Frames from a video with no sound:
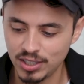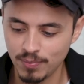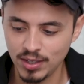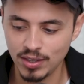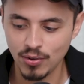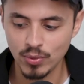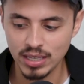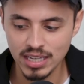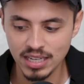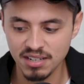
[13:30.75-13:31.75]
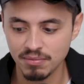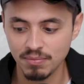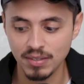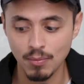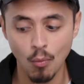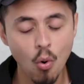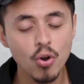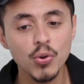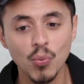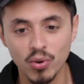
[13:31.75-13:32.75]
something that we eat
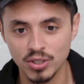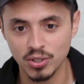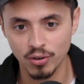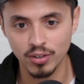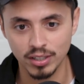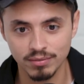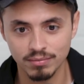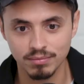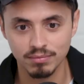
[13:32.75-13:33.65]
more than one serving.